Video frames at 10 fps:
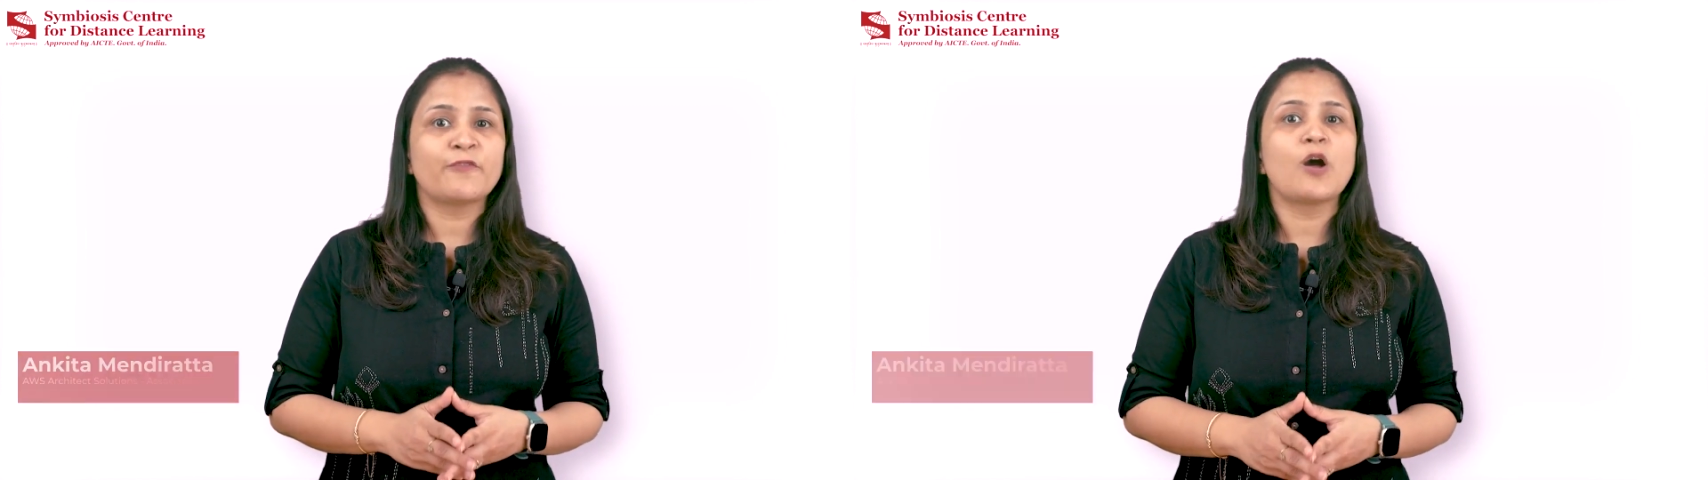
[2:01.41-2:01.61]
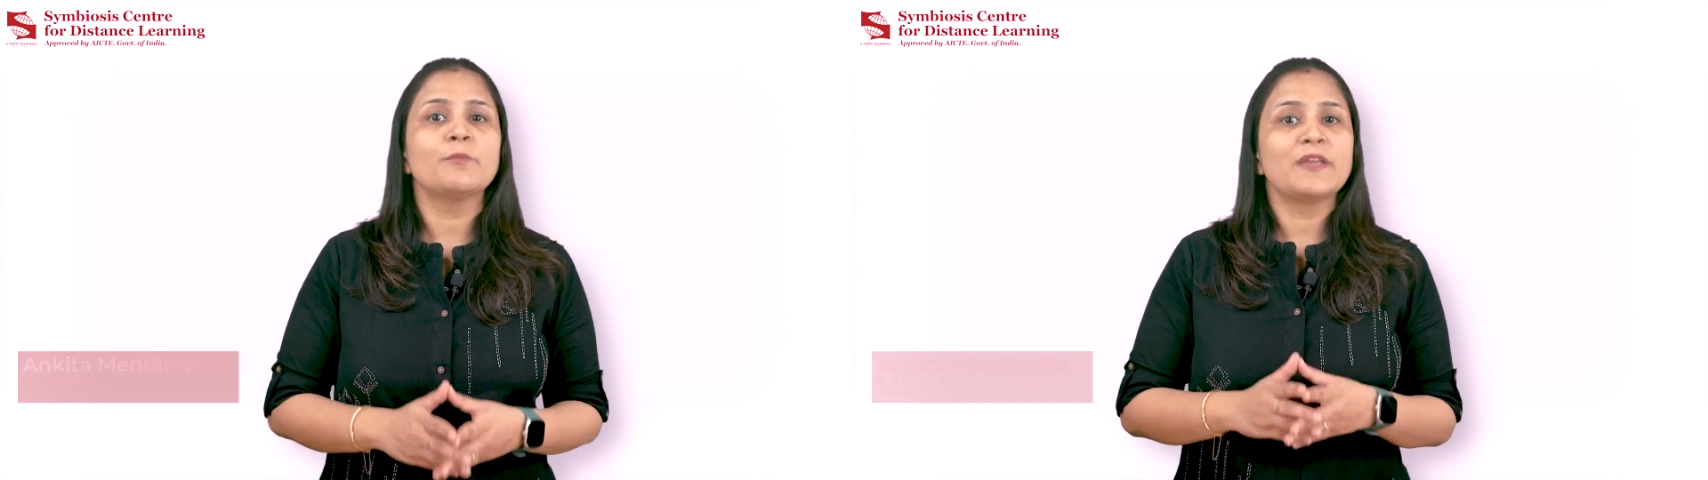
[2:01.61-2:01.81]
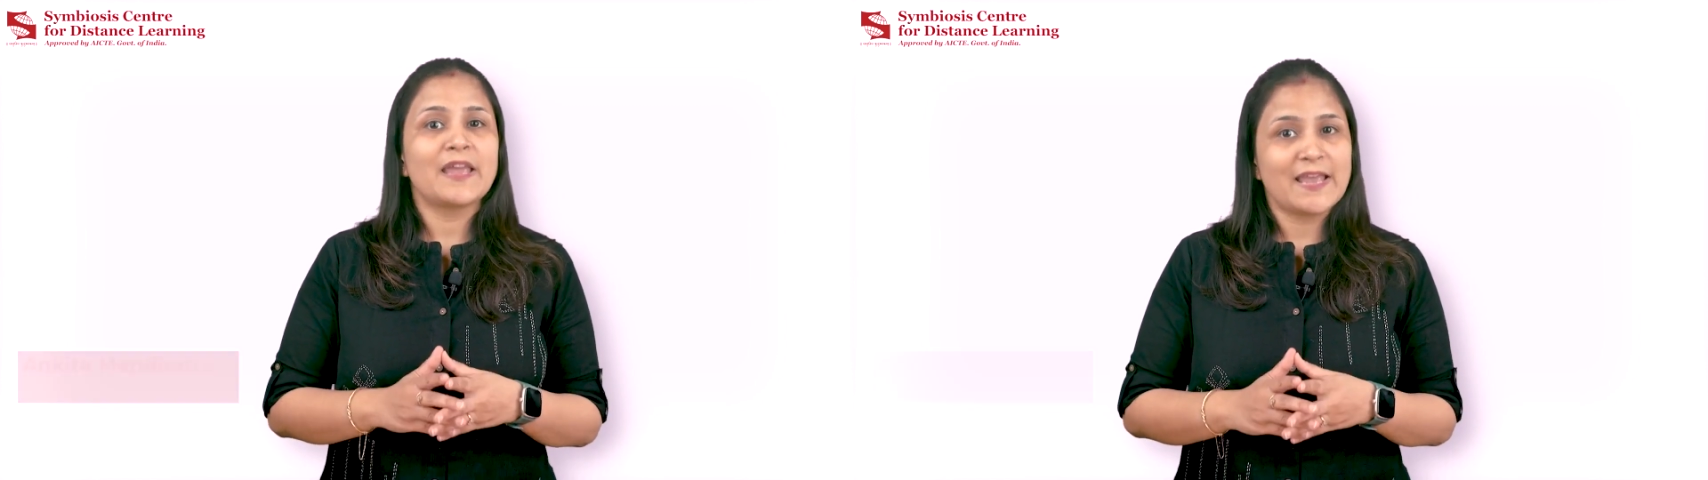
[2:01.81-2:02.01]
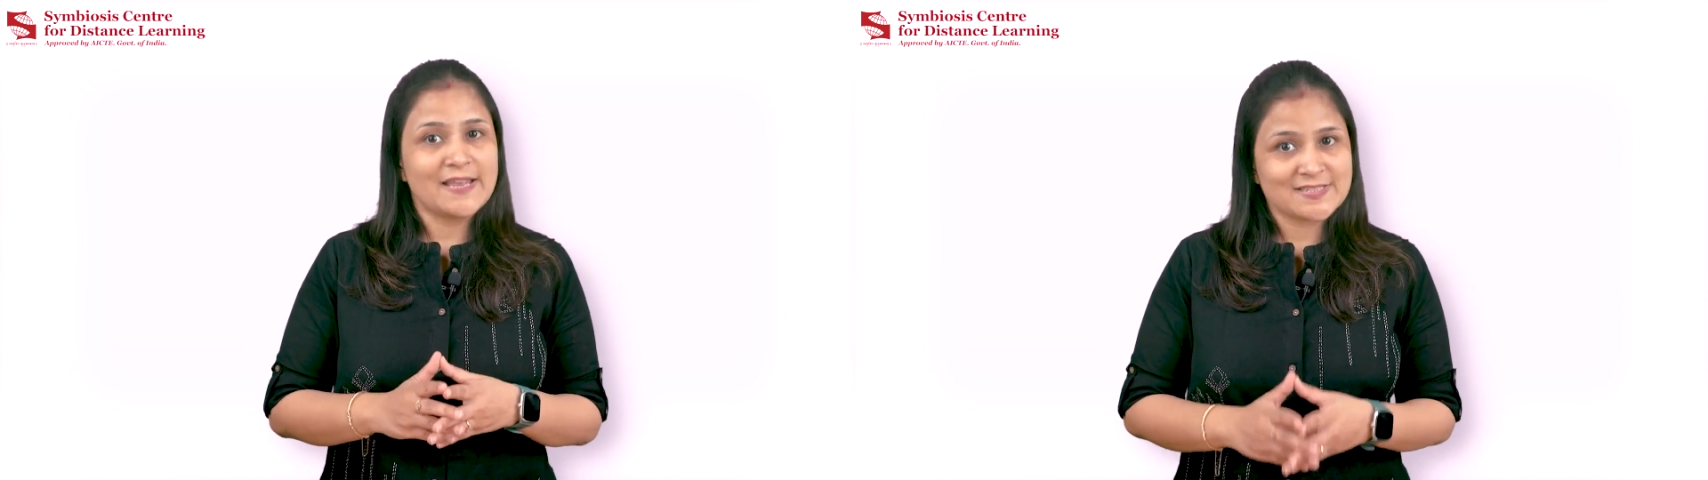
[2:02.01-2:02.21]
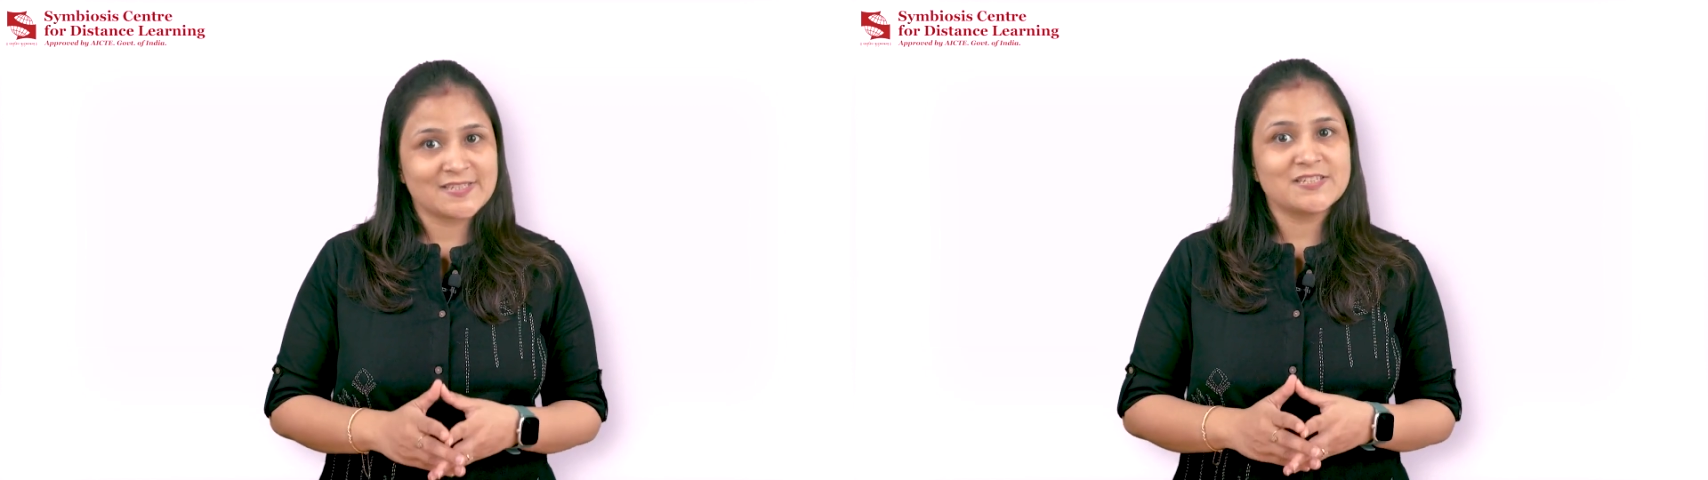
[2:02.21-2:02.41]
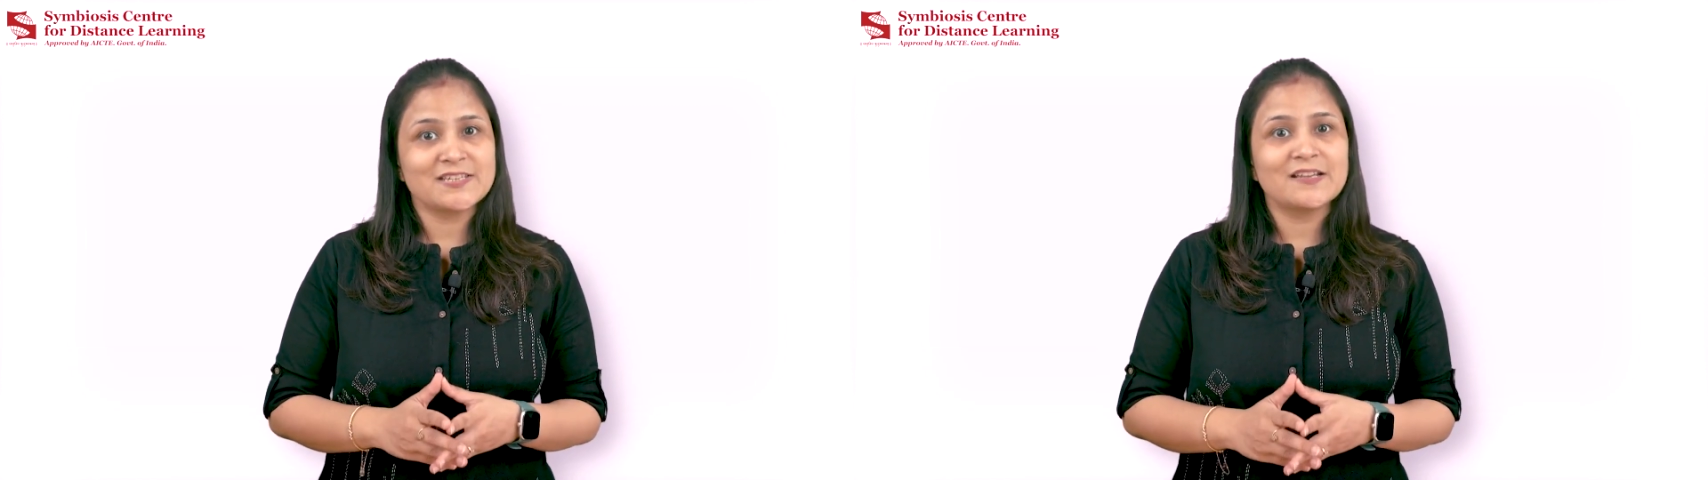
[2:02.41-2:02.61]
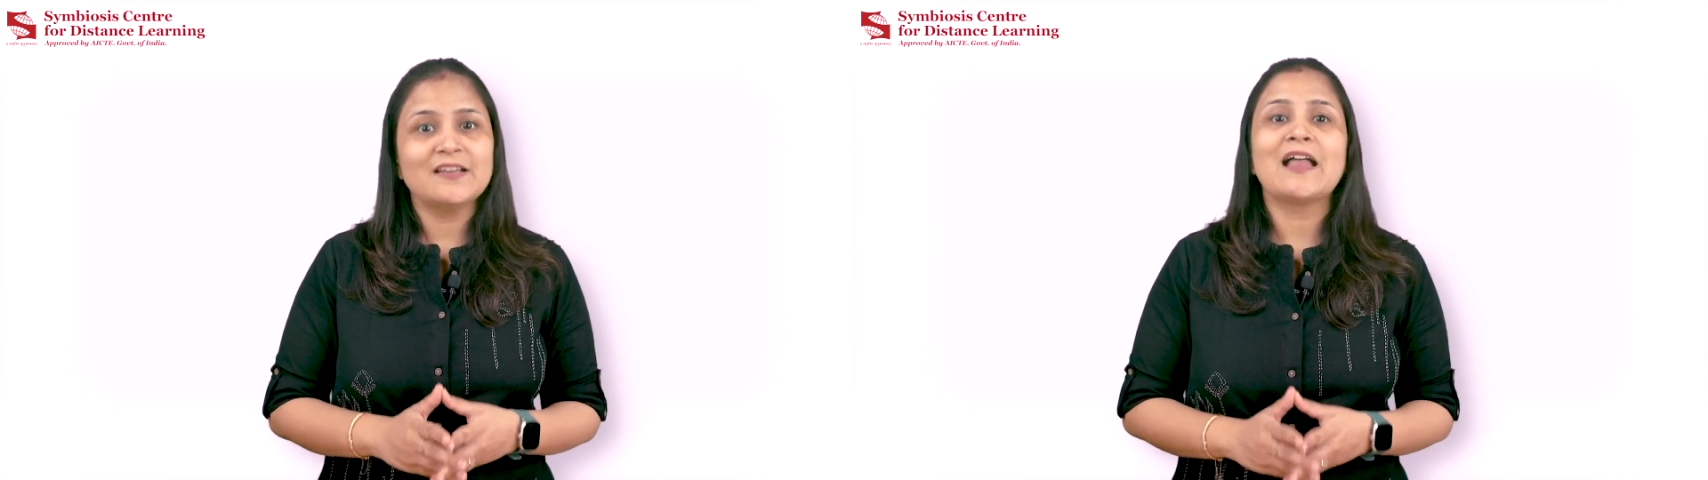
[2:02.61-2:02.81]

from SCDL